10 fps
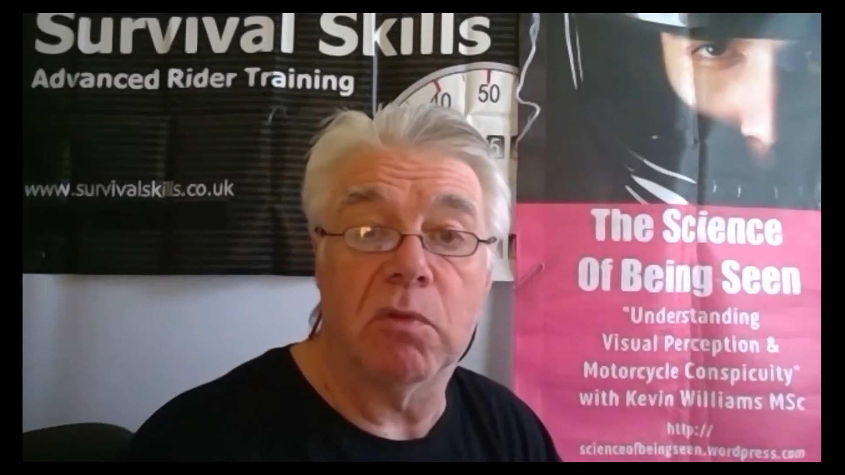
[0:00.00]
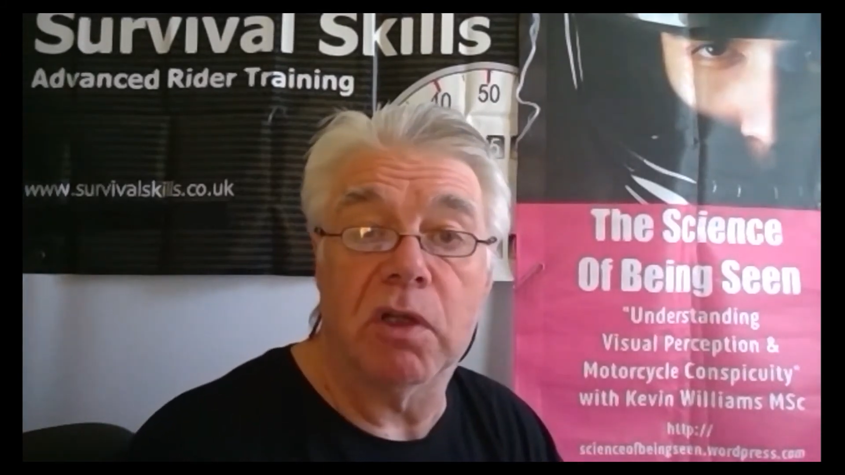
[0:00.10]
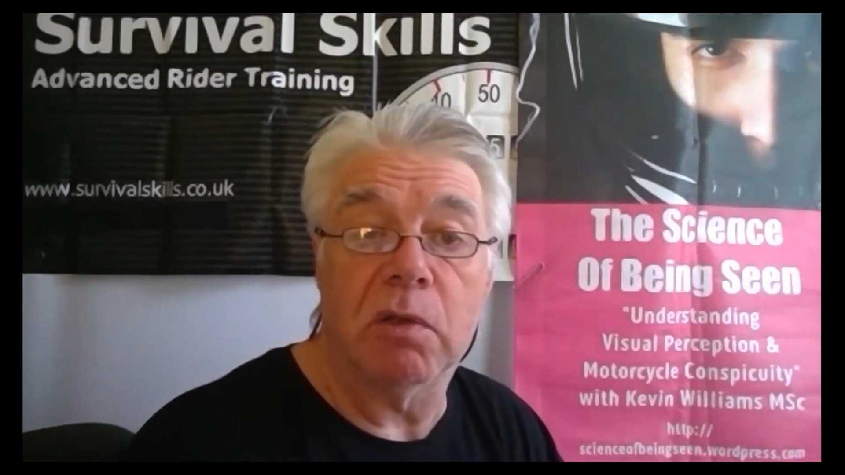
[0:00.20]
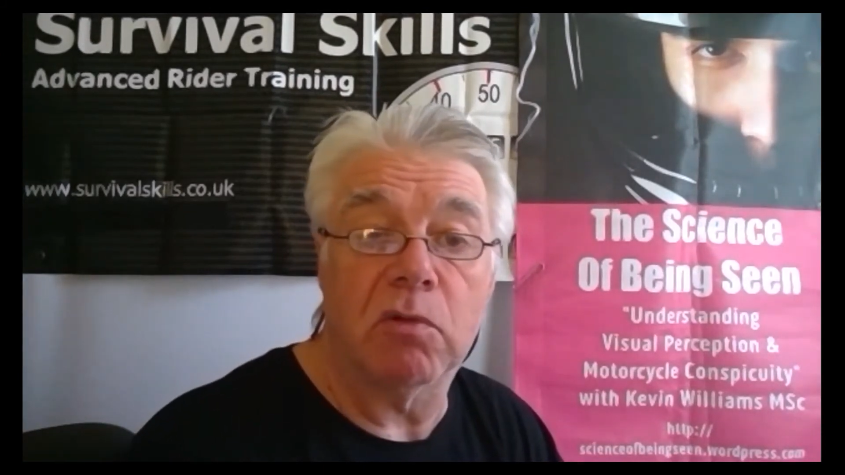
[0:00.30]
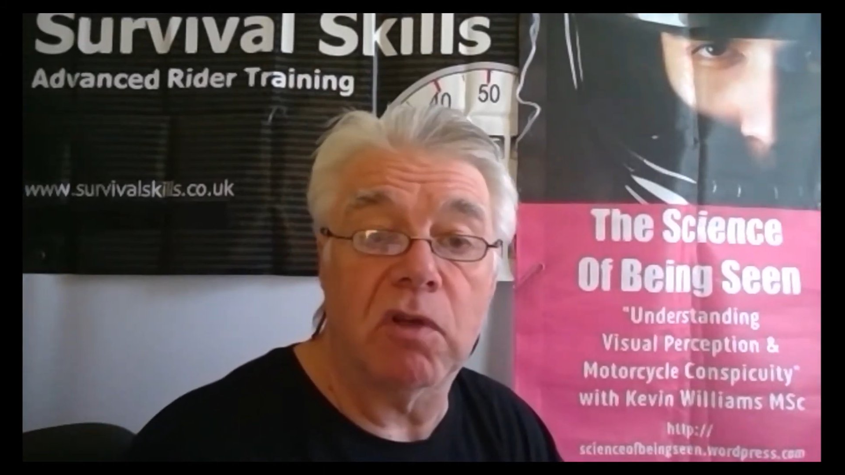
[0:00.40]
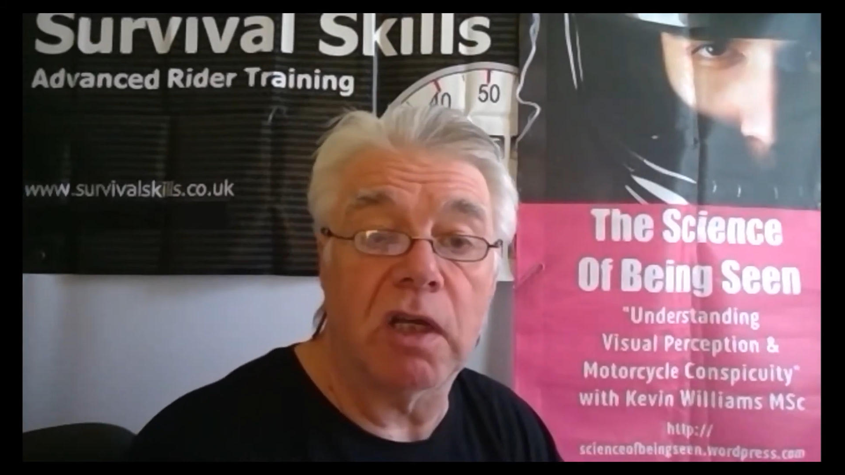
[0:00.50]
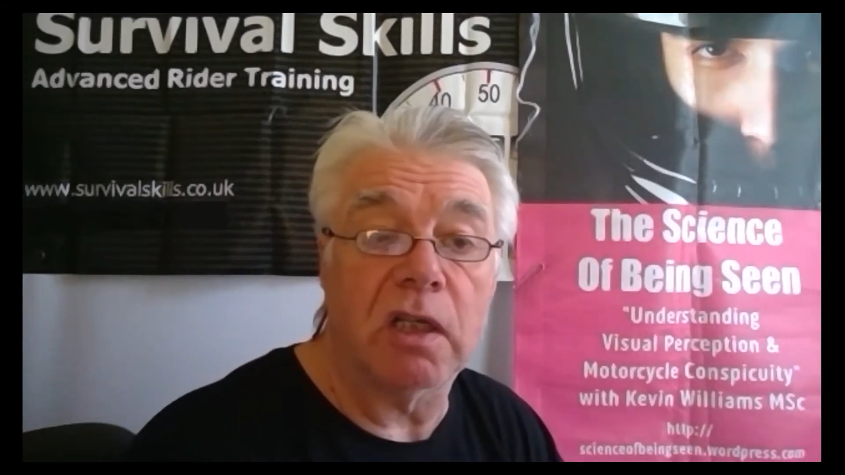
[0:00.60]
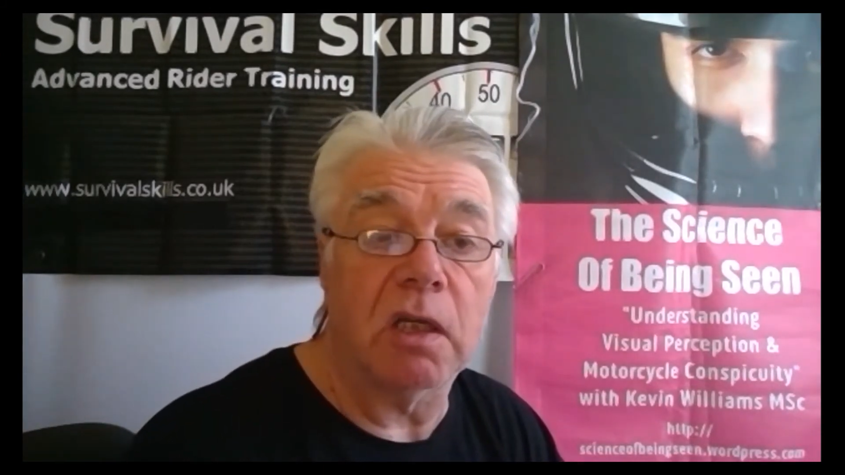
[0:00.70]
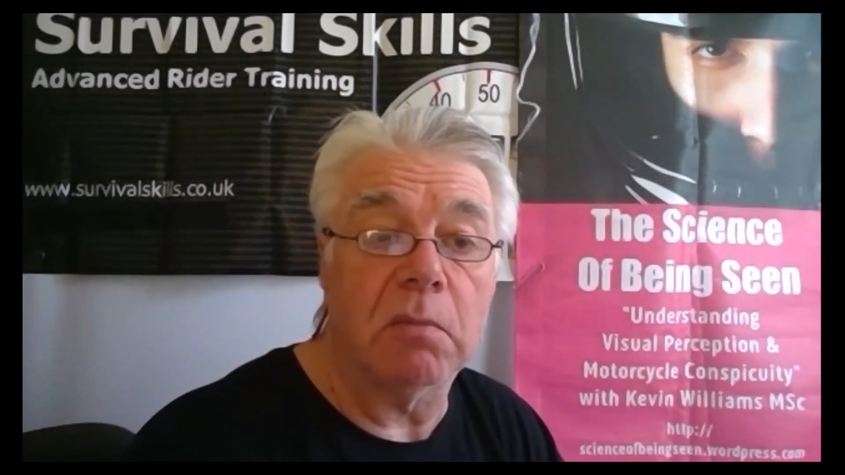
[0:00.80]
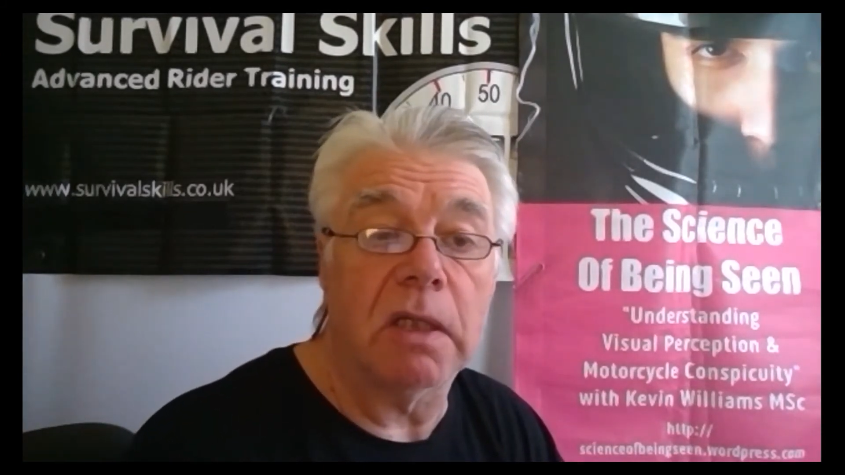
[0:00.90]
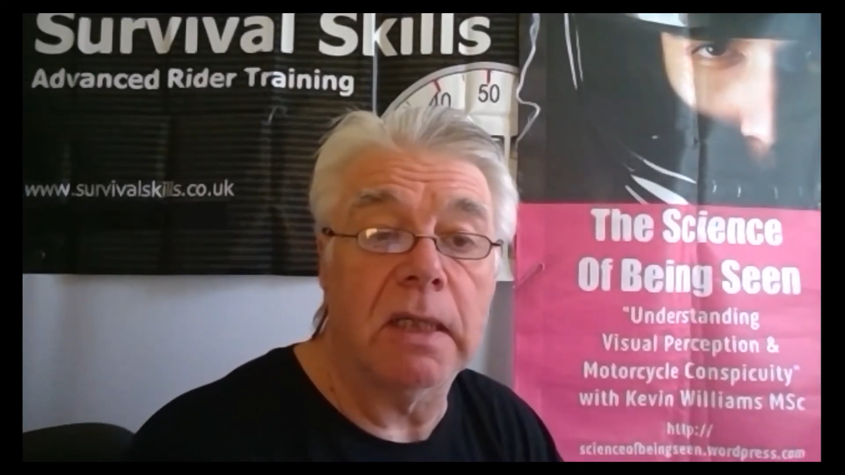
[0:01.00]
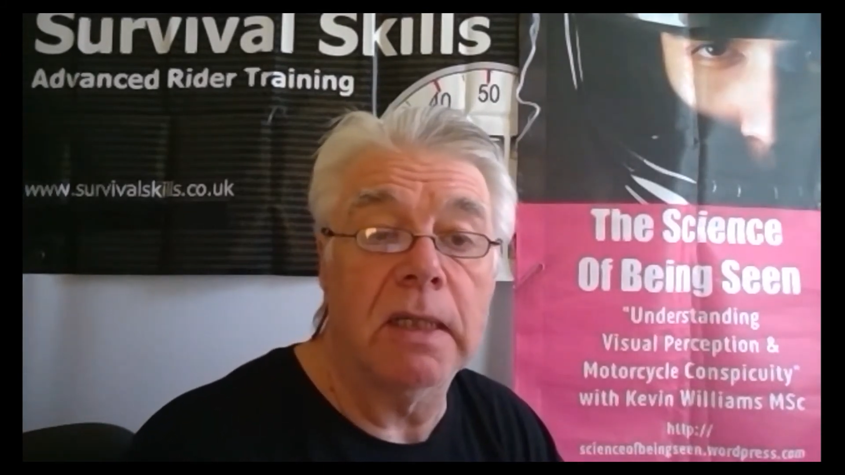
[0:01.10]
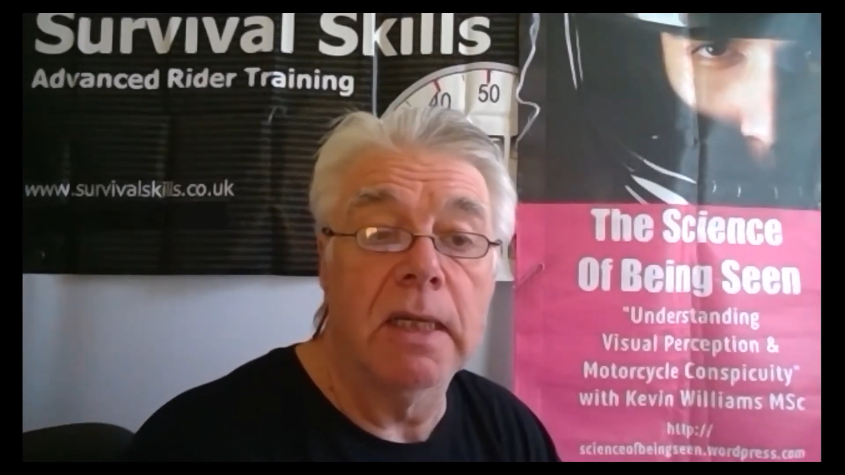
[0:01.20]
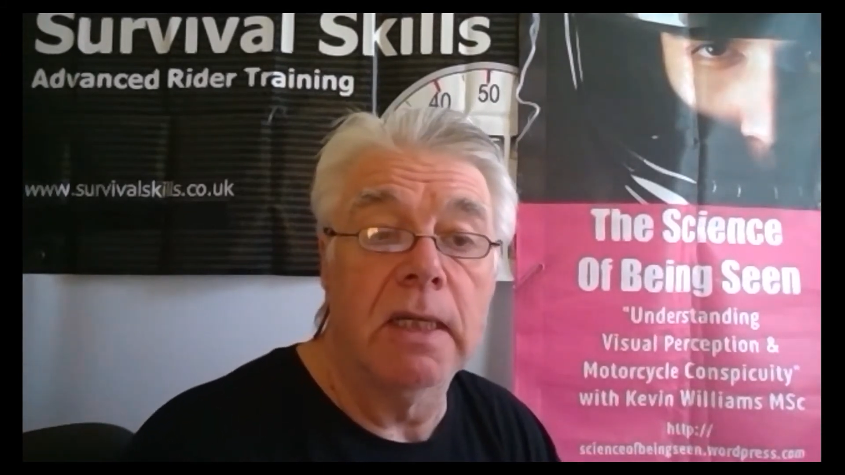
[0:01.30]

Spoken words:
when they were taken up there.